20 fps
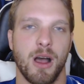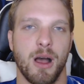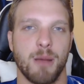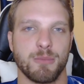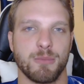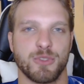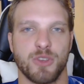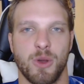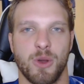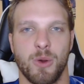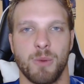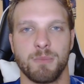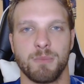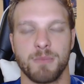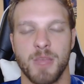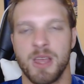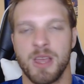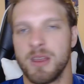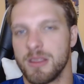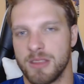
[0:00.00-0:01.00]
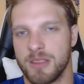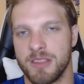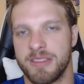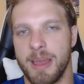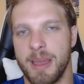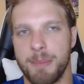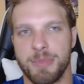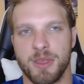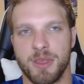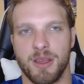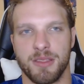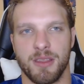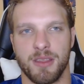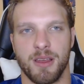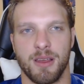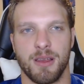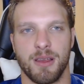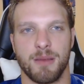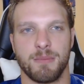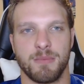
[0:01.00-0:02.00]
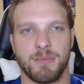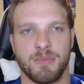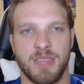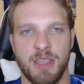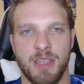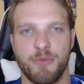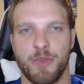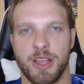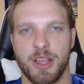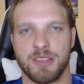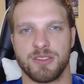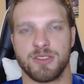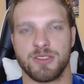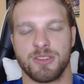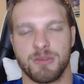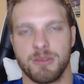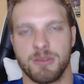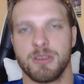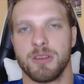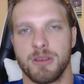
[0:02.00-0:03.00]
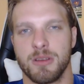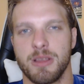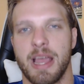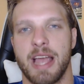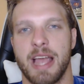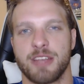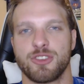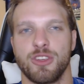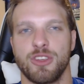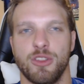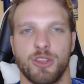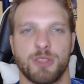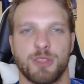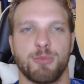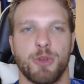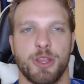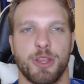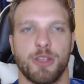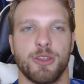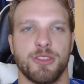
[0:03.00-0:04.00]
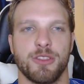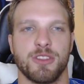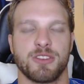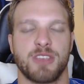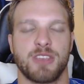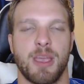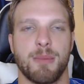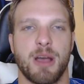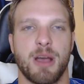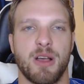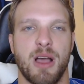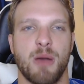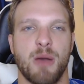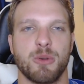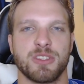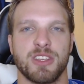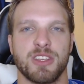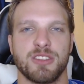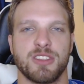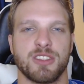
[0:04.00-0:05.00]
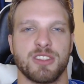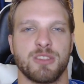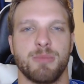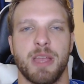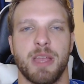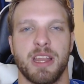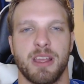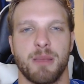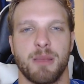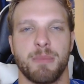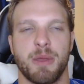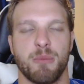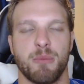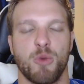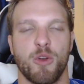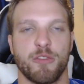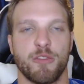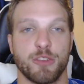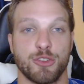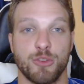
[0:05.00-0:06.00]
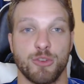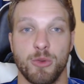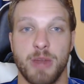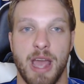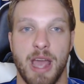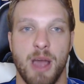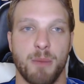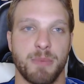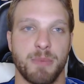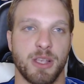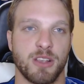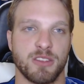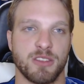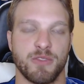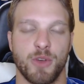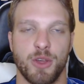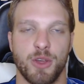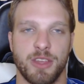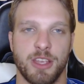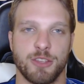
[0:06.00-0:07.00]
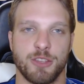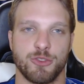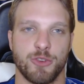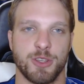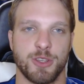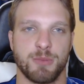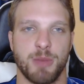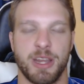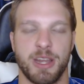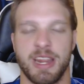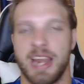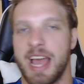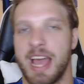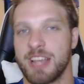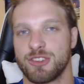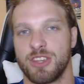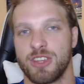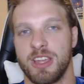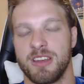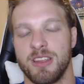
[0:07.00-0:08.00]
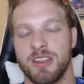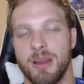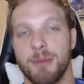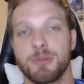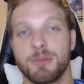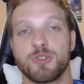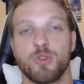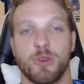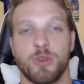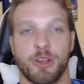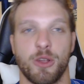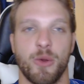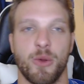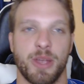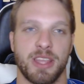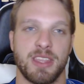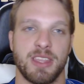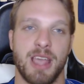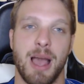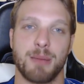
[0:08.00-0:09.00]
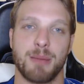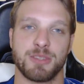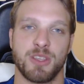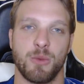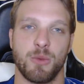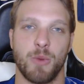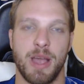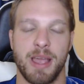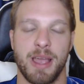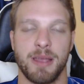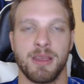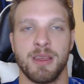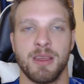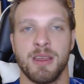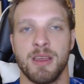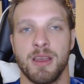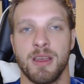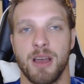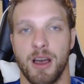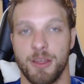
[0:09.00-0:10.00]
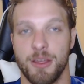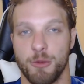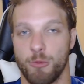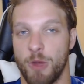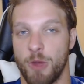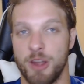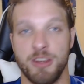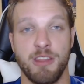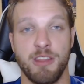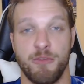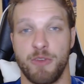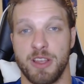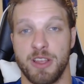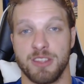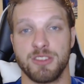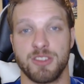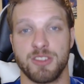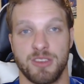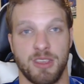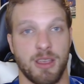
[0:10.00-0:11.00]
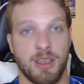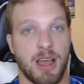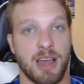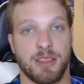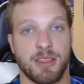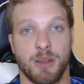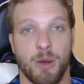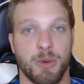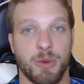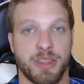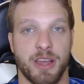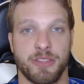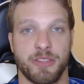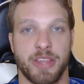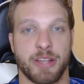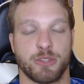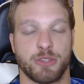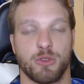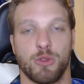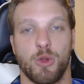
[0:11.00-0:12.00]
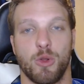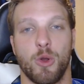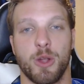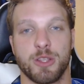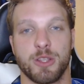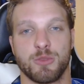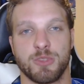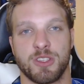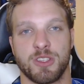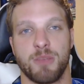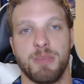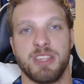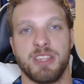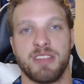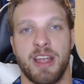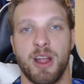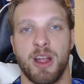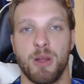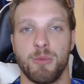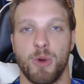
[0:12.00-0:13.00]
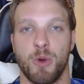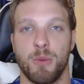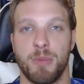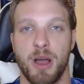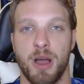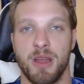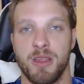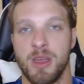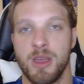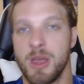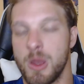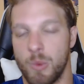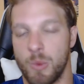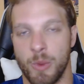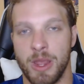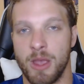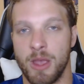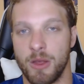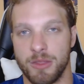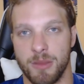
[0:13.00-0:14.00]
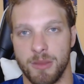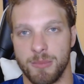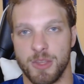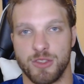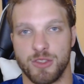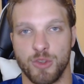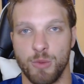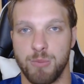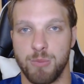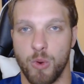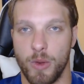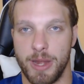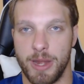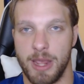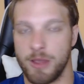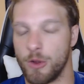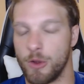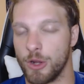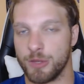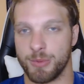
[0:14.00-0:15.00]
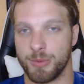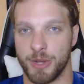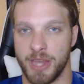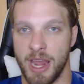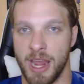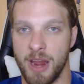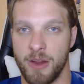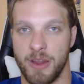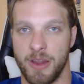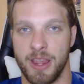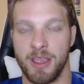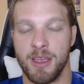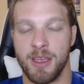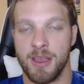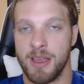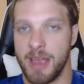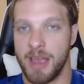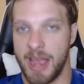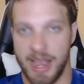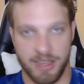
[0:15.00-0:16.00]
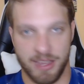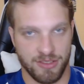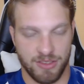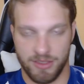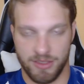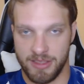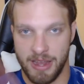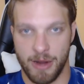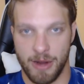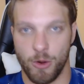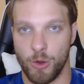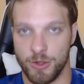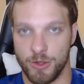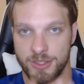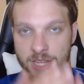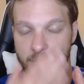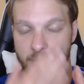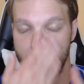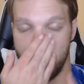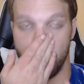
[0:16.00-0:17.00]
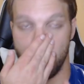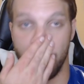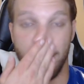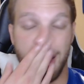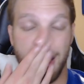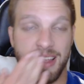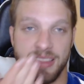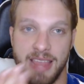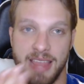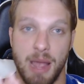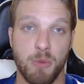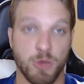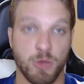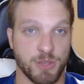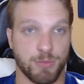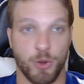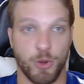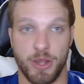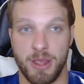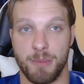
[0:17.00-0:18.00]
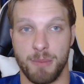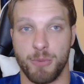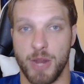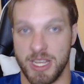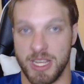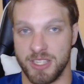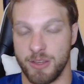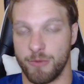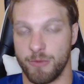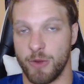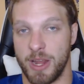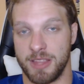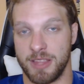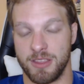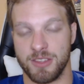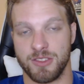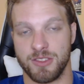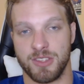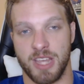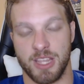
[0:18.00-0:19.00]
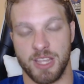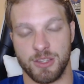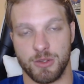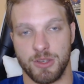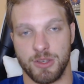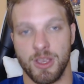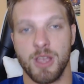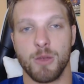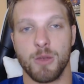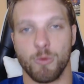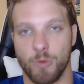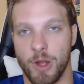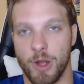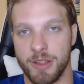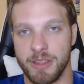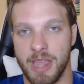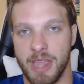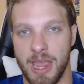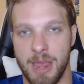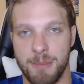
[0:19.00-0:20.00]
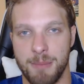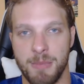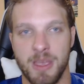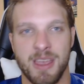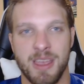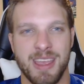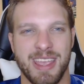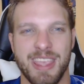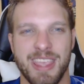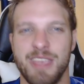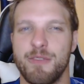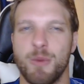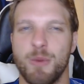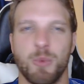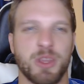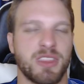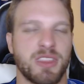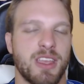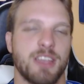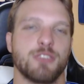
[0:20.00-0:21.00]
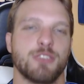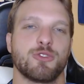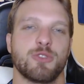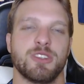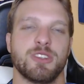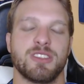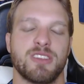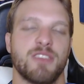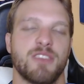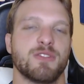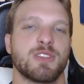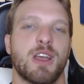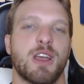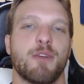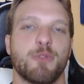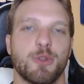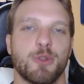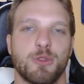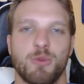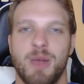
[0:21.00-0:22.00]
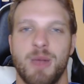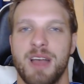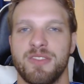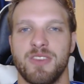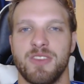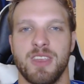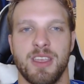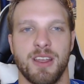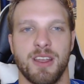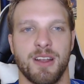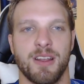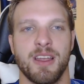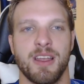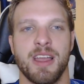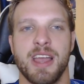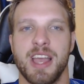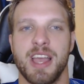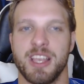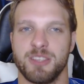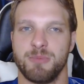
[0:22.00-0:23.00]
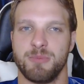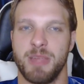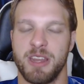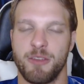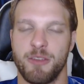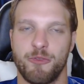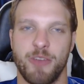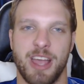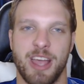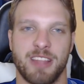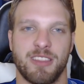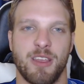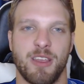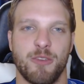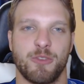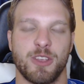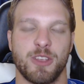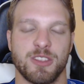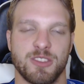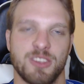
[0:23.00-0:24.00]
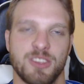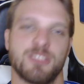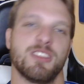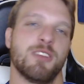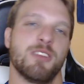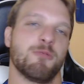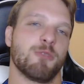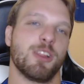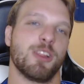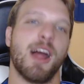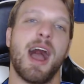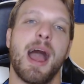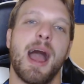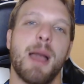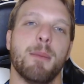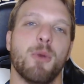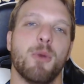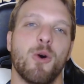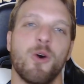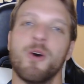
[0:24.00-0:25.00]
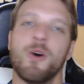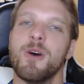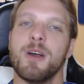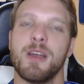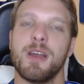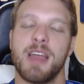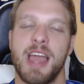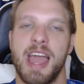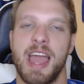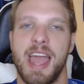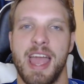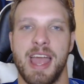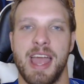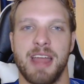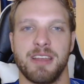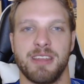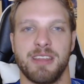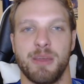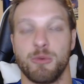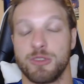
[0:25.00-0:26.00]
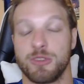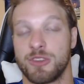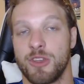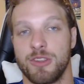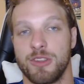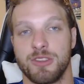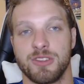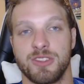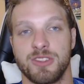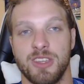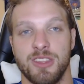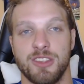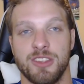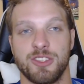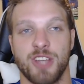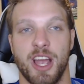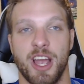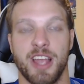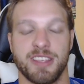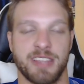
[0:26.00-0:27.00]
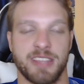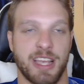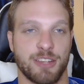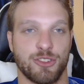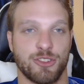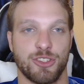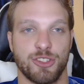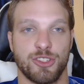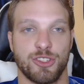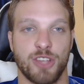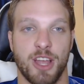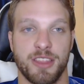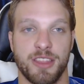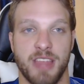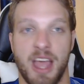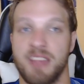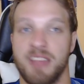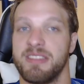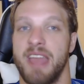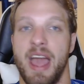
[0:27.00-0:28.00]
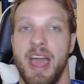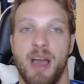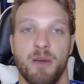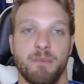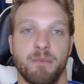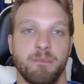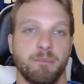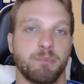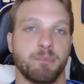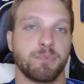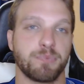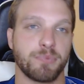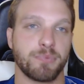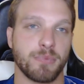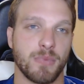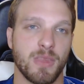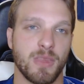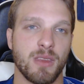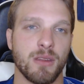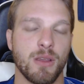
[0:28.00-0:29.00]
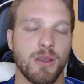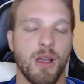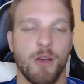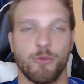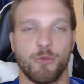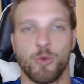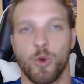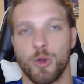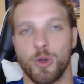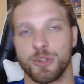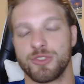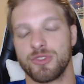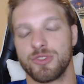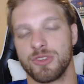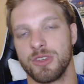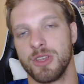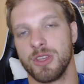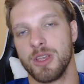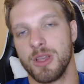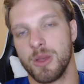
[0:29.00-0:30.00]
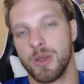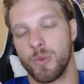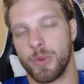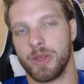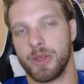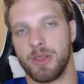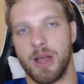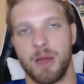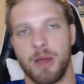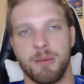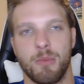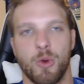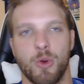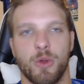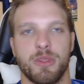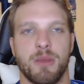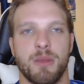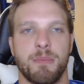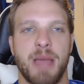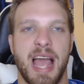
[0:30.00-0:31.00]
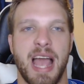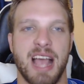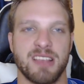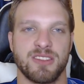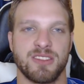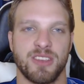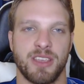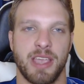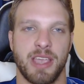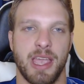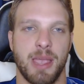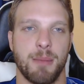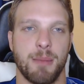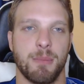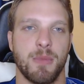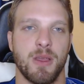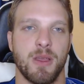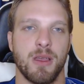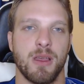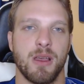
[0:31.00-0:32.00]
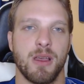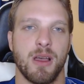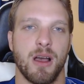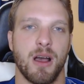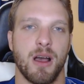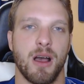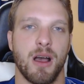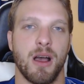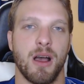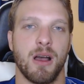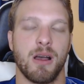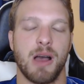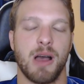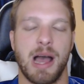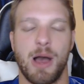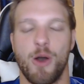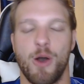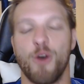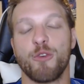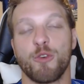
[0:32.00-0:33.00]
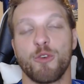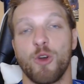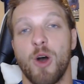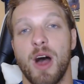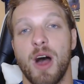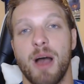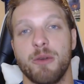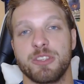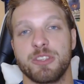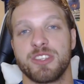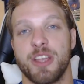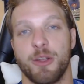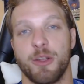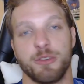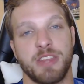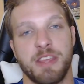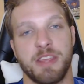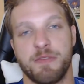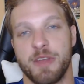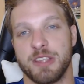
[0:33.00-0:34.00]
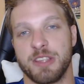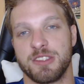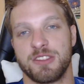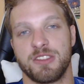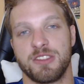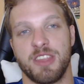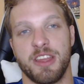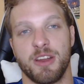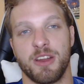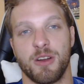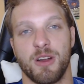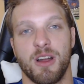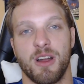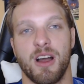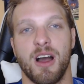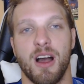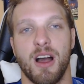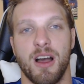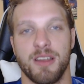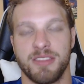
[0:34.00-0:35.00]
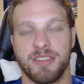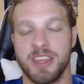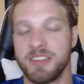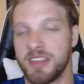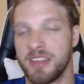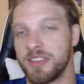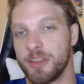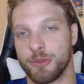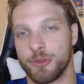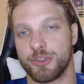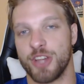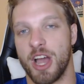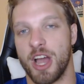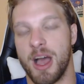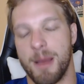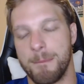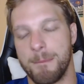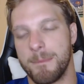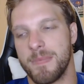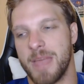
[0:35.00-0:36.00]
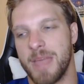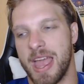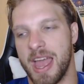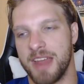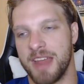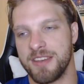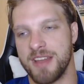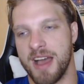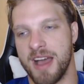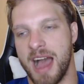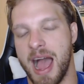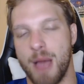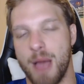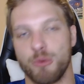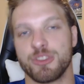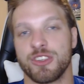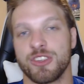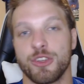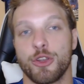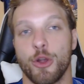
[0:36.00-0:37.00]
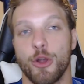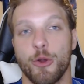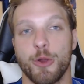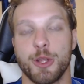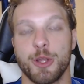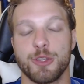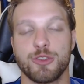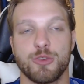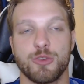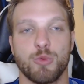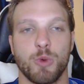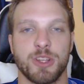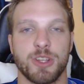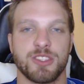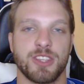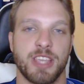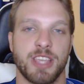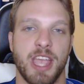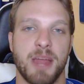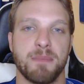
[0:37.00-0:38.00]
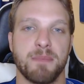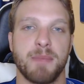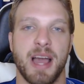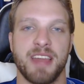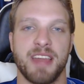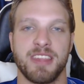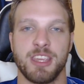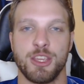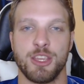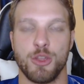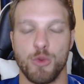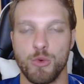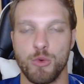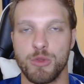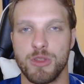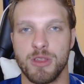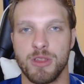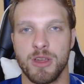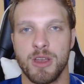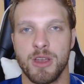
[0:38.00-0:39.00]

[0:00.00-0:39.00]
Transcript: So the depth on the defense actually looked pretty good in this game. I was anticipating a bit more of a shootout because of all the injuries, but it actually ended up sort of going in the opposite way. The run defense, I thought without Dexter Lawrence was going to be terrible, but we held them to 2.8 yards per carry as their whole team. That was pretty impressive, right? This Saints run game, even with the injuries they've suffered throughout the year, has been effective, consistent, and reliable. And it was good to see the Giants actually shut that down. Of course, we allowed more in the passing game. Overall, I would say our defense did their job, and I was encouraged once again by the youth.